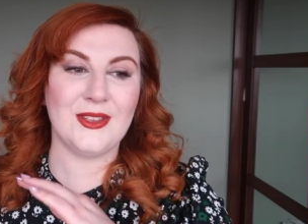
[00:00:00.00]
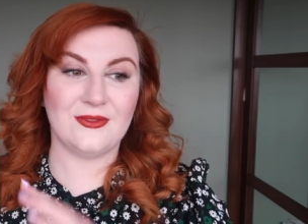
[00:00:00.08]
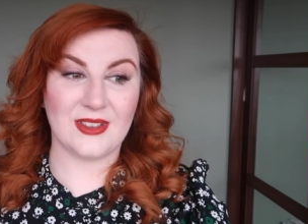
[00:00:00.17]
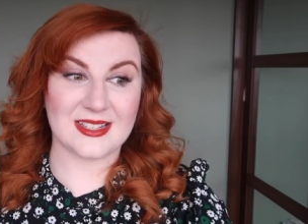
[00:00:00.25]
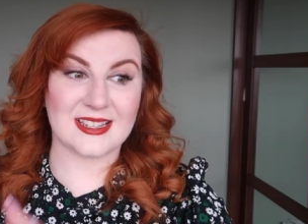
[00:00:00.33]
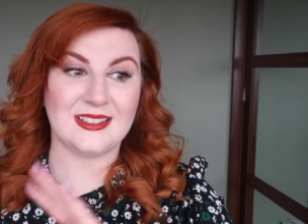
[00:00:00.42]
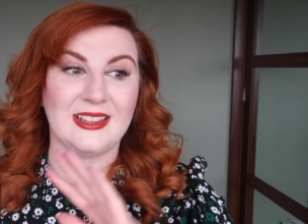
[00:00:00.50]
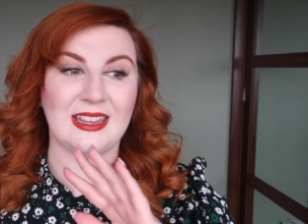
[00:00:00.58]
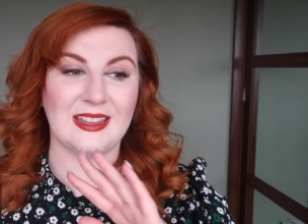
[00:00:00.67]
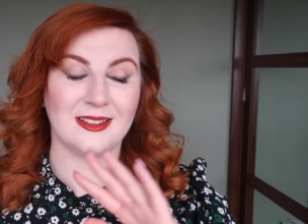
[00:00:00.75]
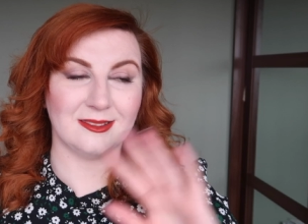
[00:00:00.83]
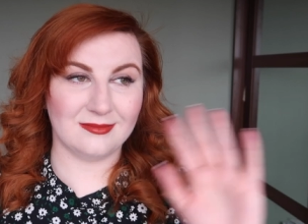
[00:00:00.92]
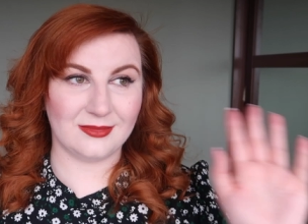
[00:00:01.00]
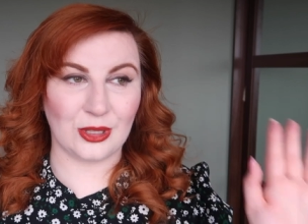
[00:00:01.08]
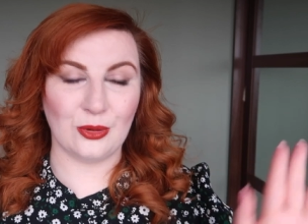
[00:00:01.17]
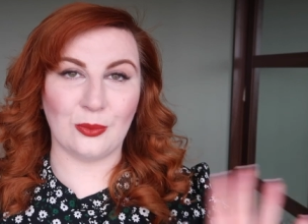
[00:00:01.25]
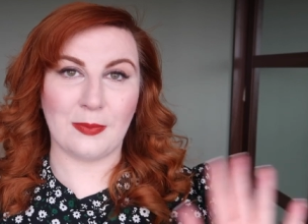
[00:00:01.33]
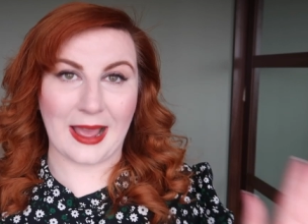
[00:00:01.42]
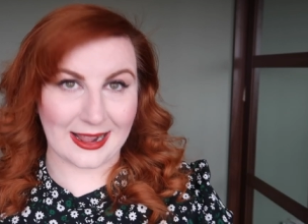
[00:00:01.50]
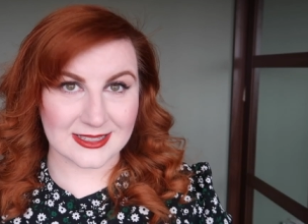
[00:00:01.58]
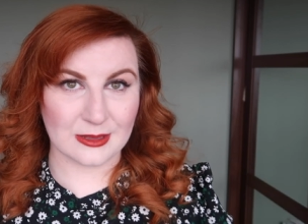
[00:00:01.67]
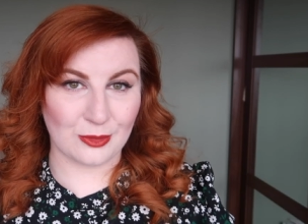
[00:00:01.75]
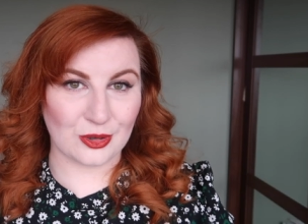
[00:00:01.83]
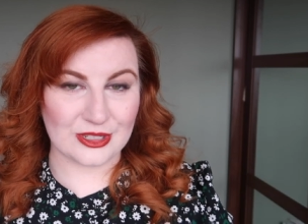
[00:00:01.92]
physically, you know, pass
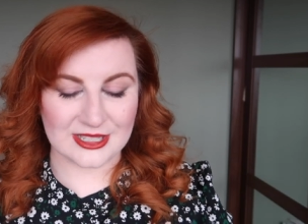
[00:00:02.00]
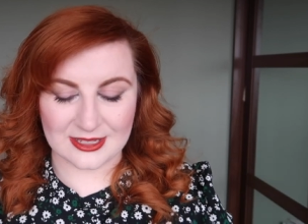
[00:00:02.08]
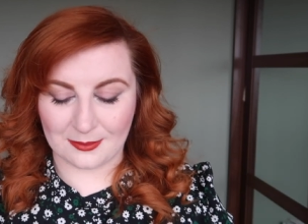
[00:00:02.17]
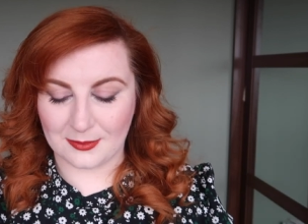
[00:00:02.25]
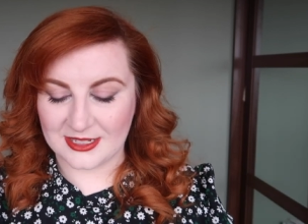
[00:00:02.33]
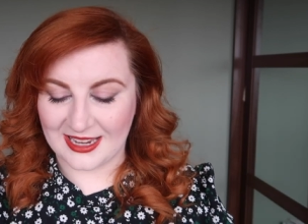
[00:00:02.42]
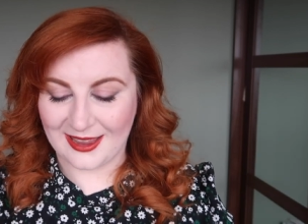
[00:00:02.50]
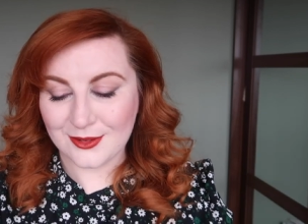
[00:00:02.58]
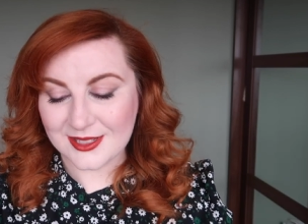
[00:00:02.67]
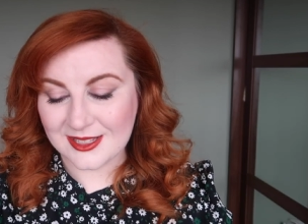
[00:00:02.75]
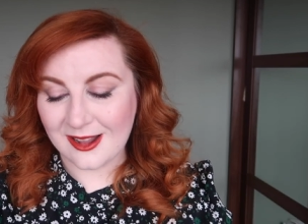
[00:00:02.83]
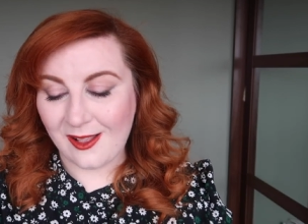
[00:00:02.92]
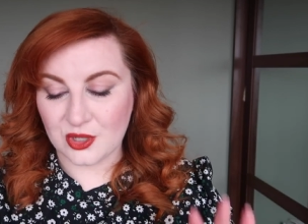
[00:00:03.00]
them on to somebody else.